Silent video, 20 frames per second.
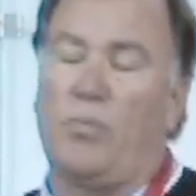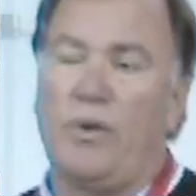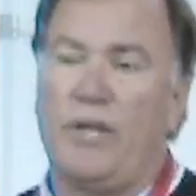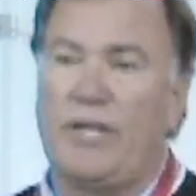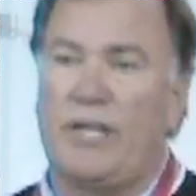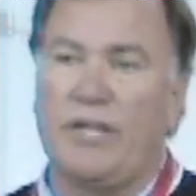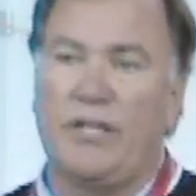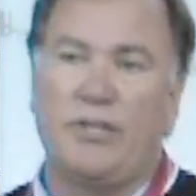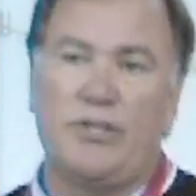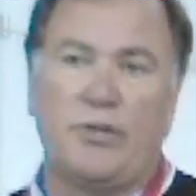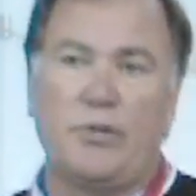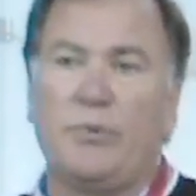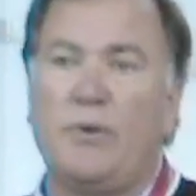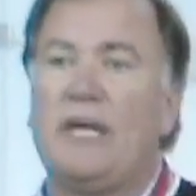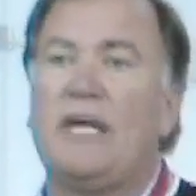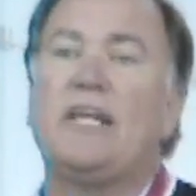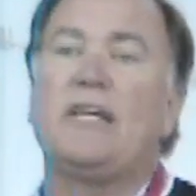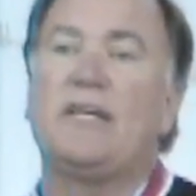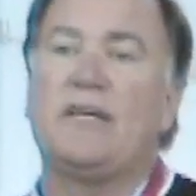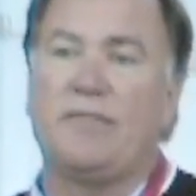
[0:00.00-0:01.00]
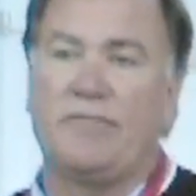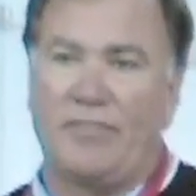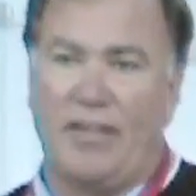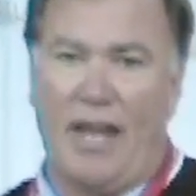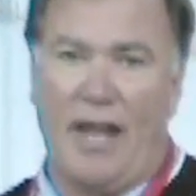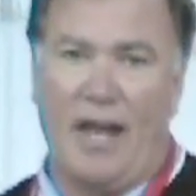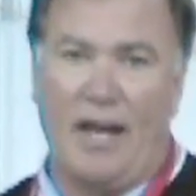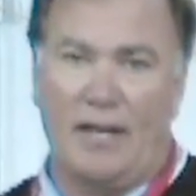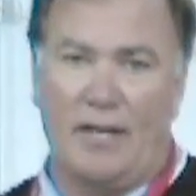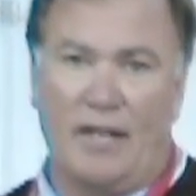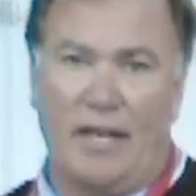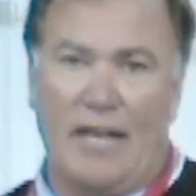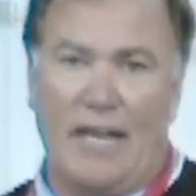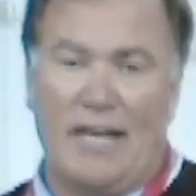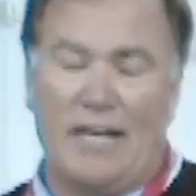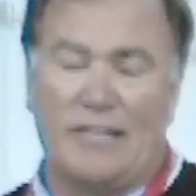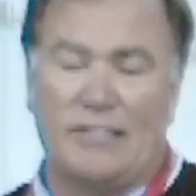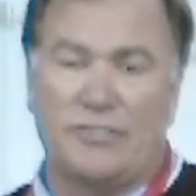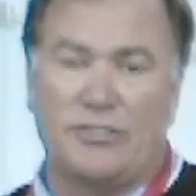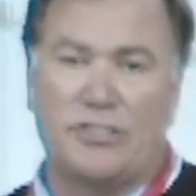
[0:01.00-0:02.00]
We can do any of that
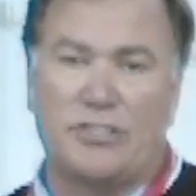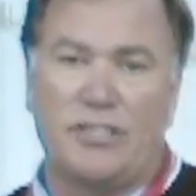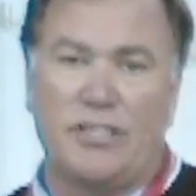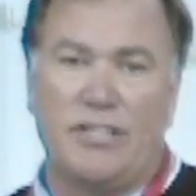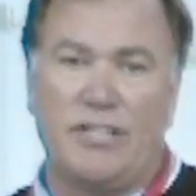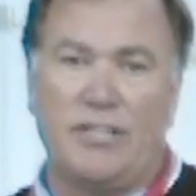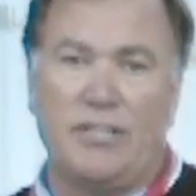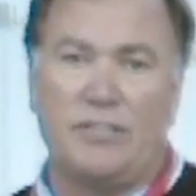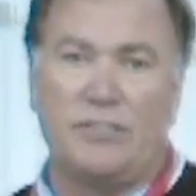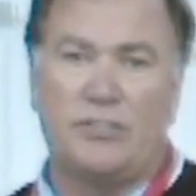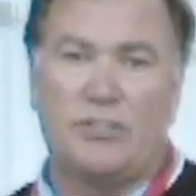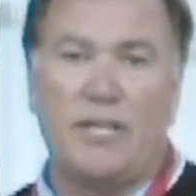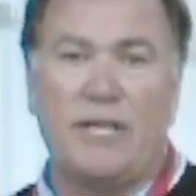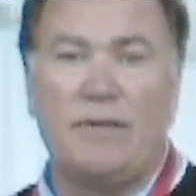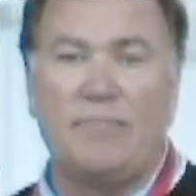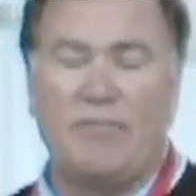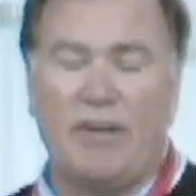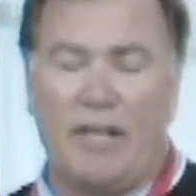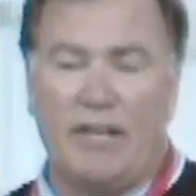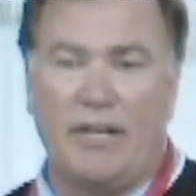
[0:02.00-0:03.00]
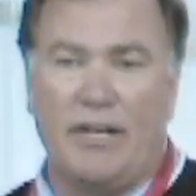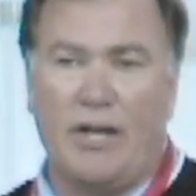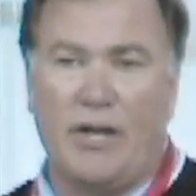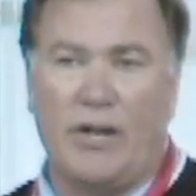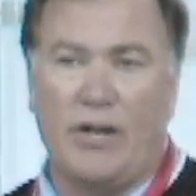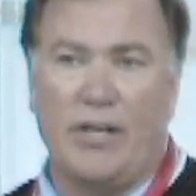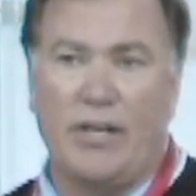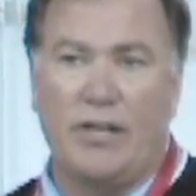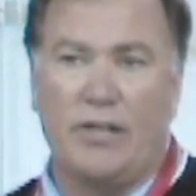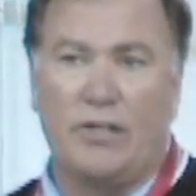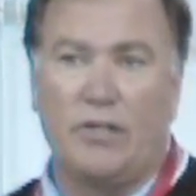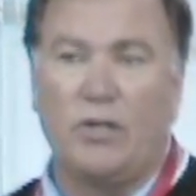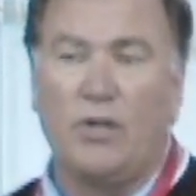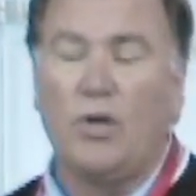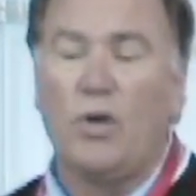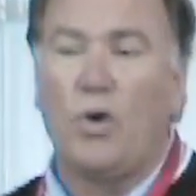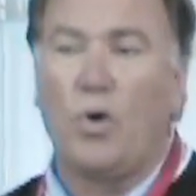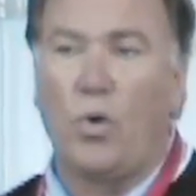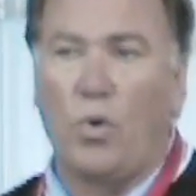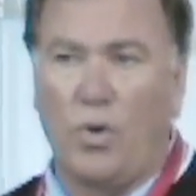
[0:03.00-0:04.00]
as the team veterinarian
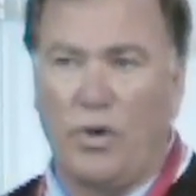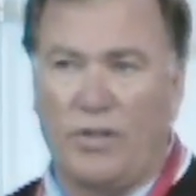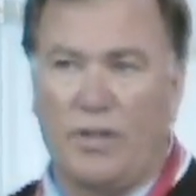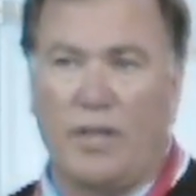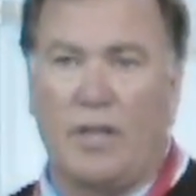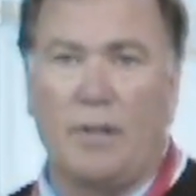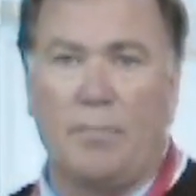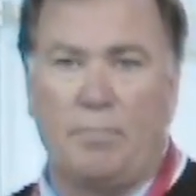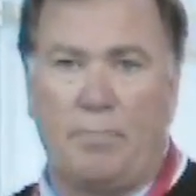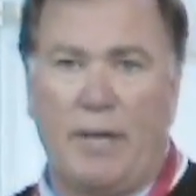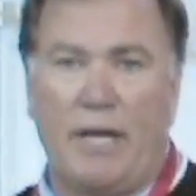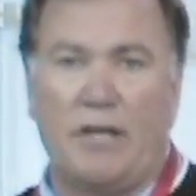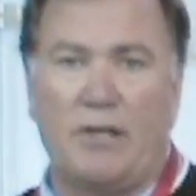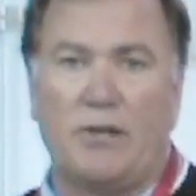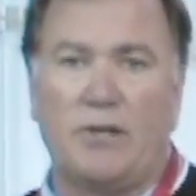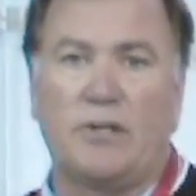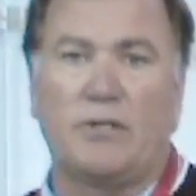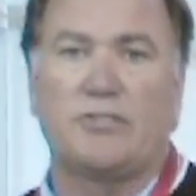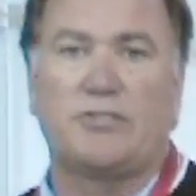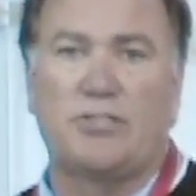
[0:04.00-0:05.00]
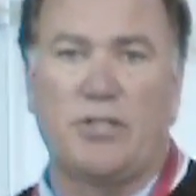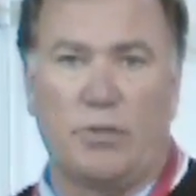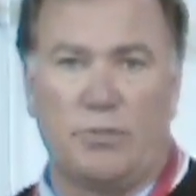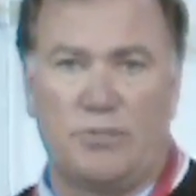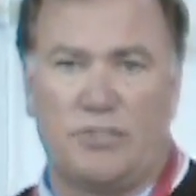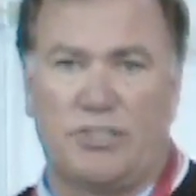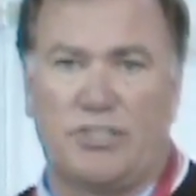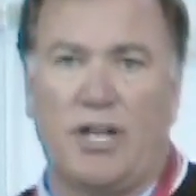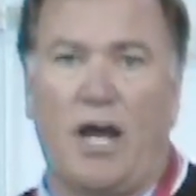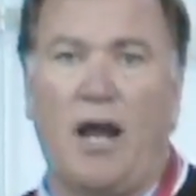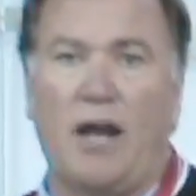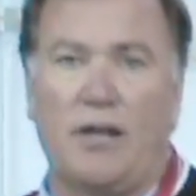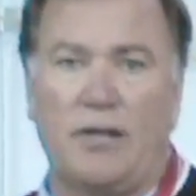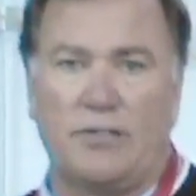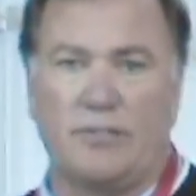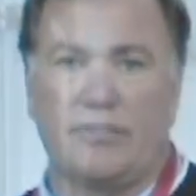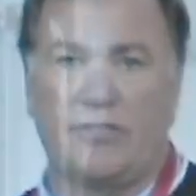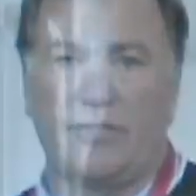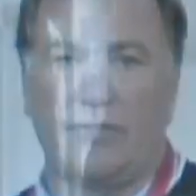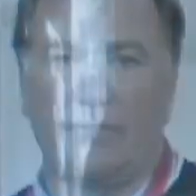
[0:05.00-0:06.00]
or the competitor so desires.